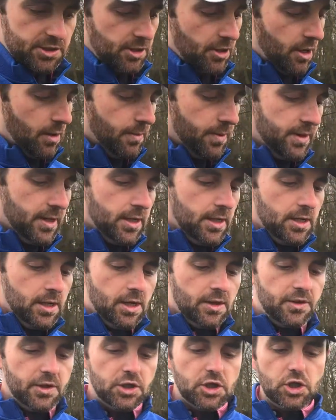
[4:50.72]
on top
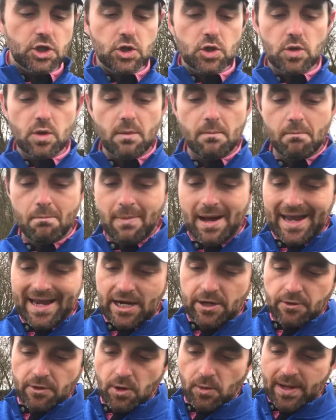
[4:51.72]
and the new
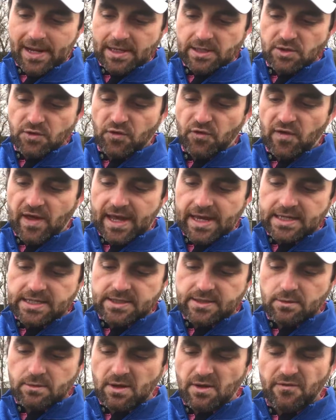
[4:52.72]
micro hinge
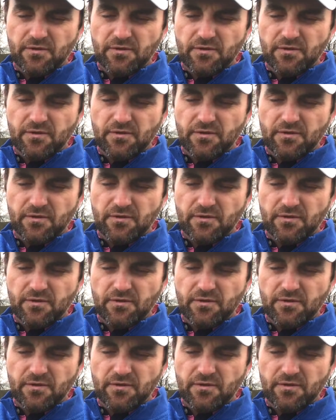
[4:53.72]
face.